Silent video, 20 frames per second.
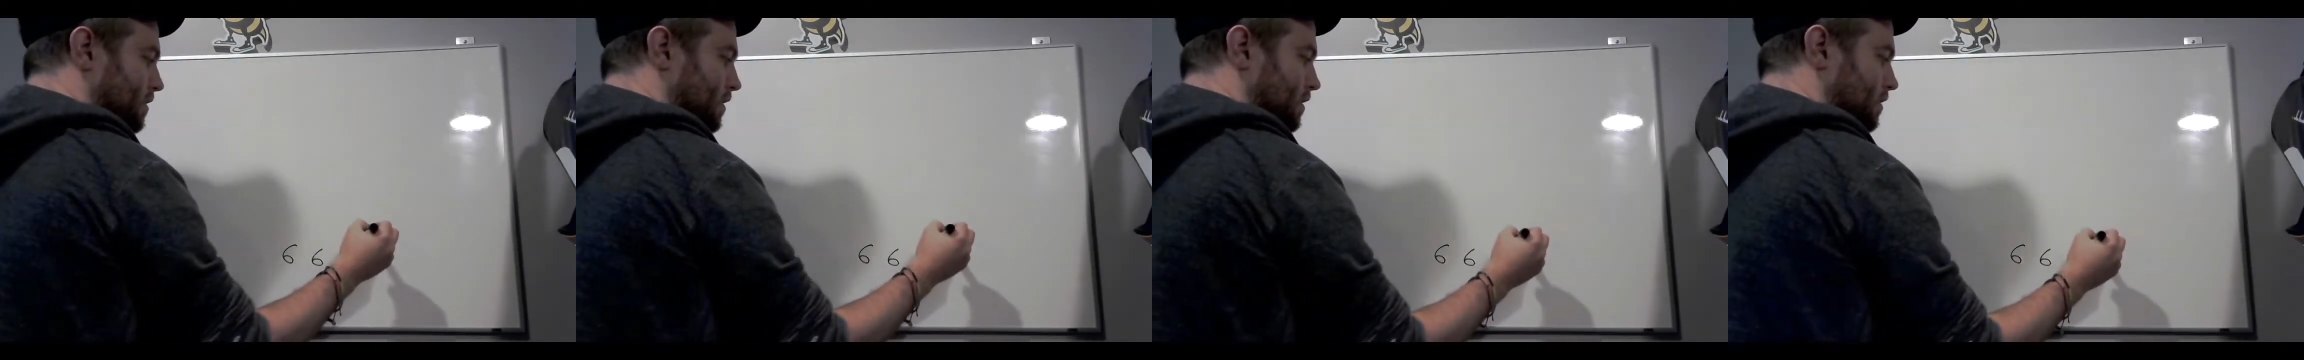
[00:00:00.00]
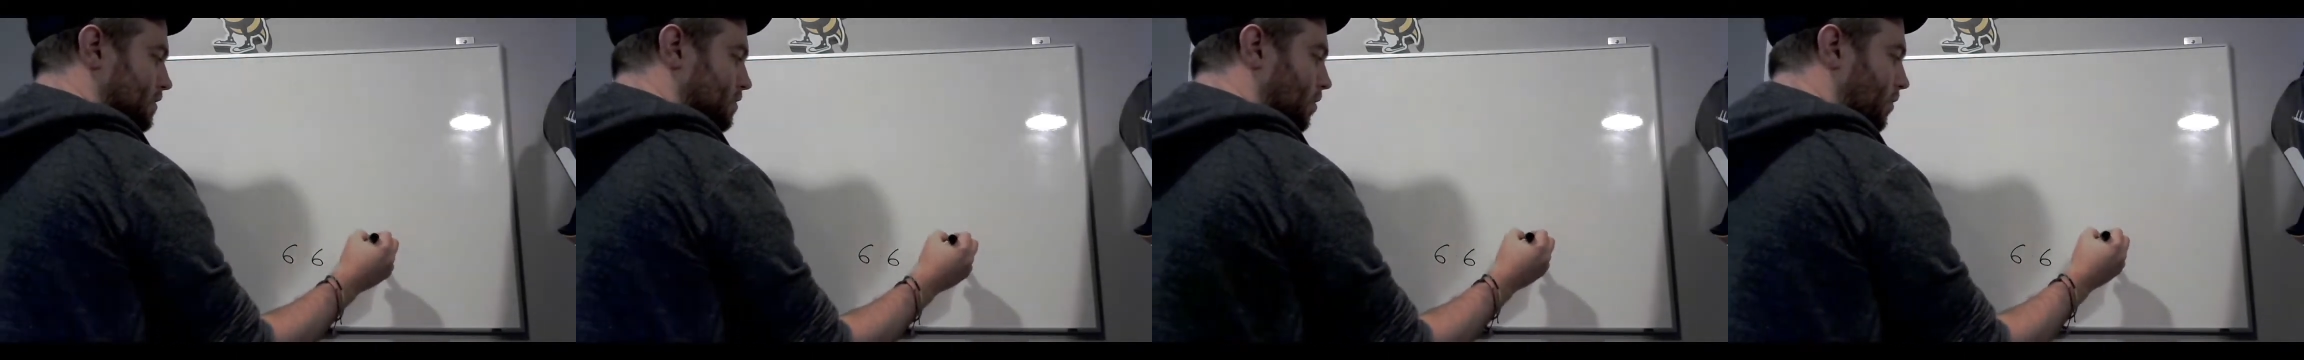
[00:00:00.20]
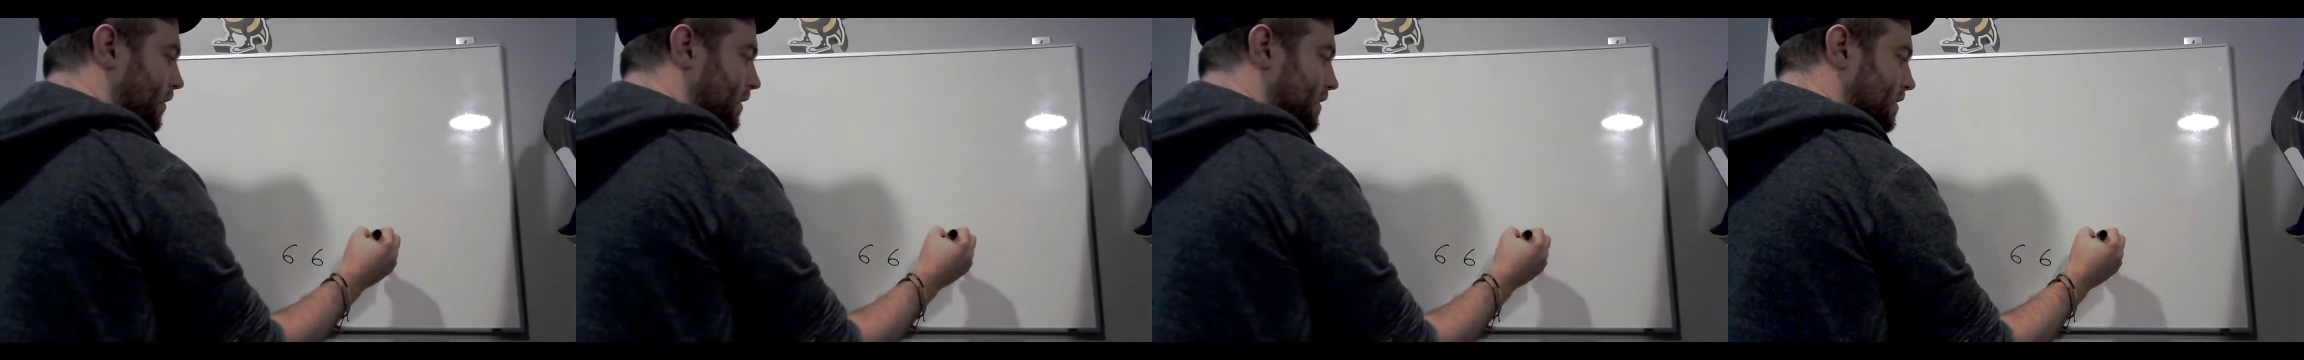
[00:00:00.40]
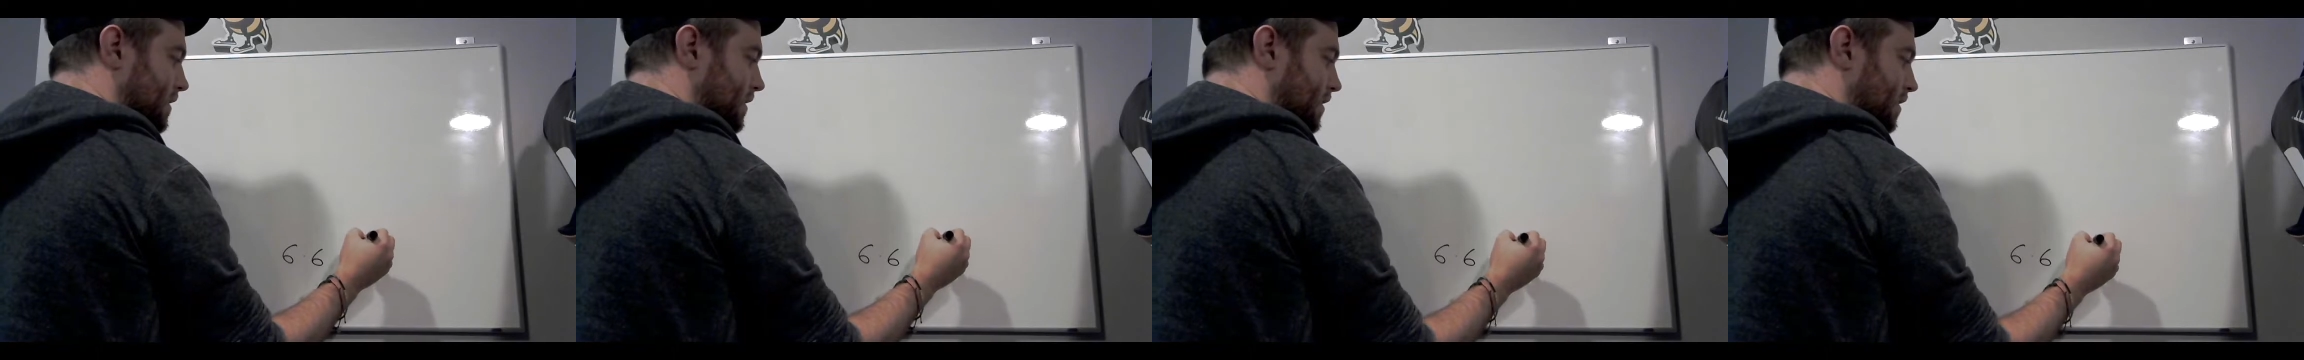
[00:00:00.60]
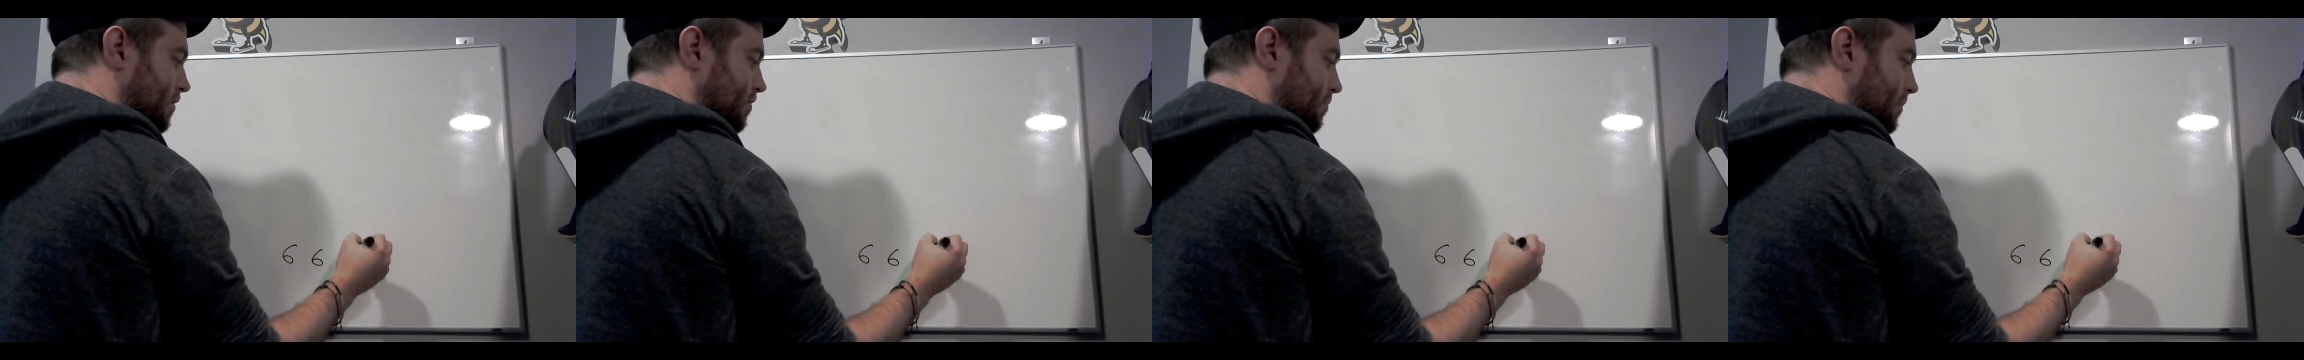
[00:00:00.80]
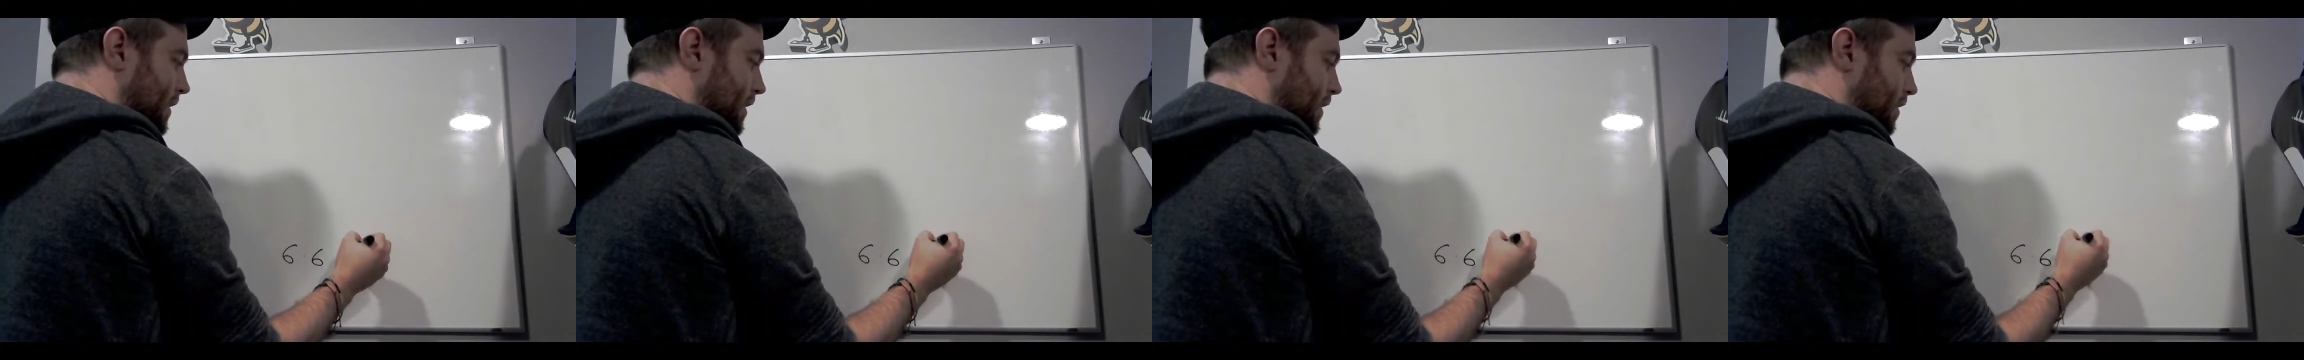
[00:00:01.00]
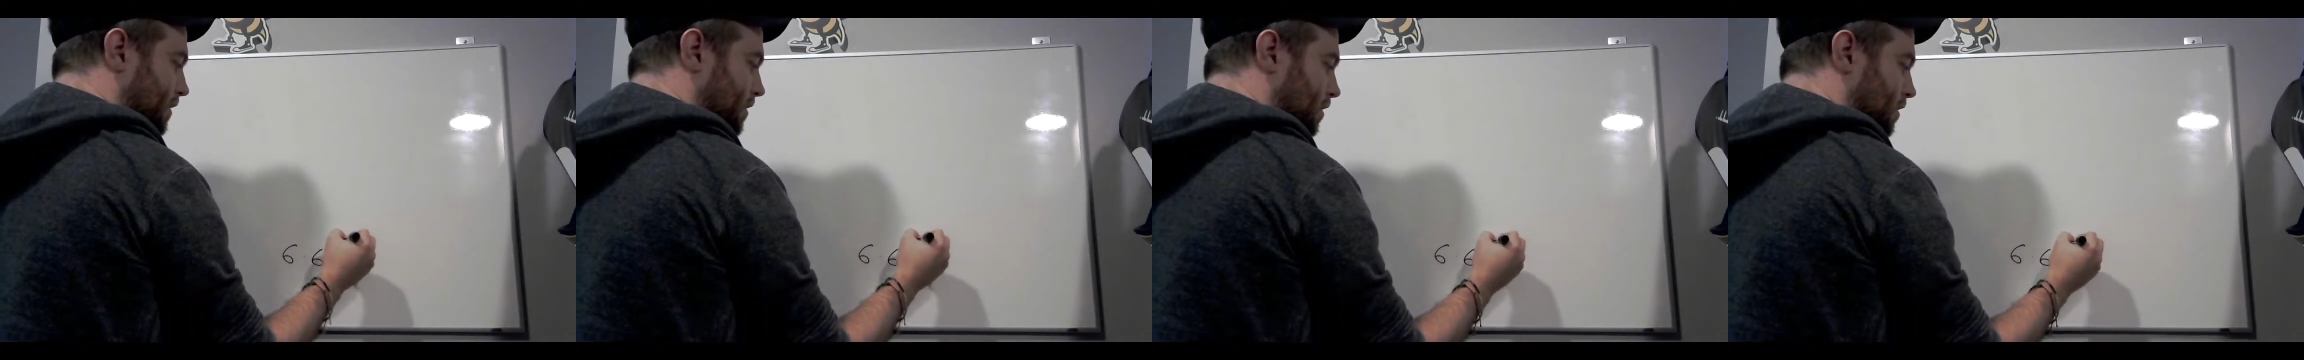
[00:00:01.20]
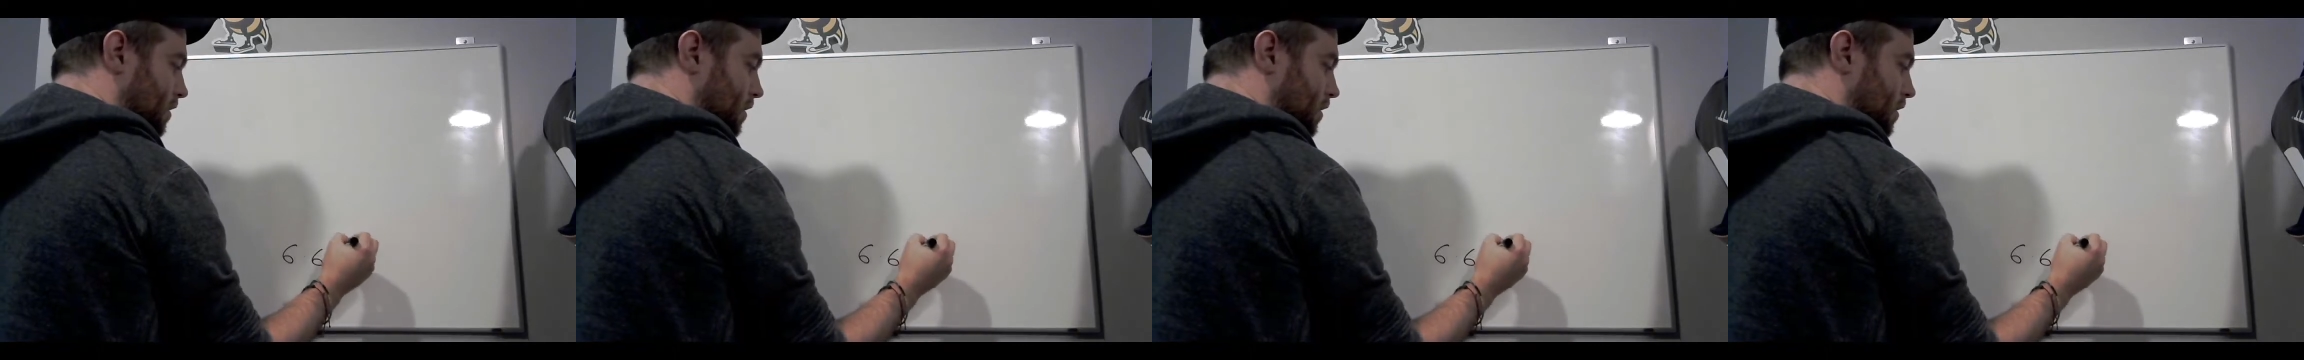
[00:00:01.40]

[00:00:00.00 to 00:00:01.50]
is going to give me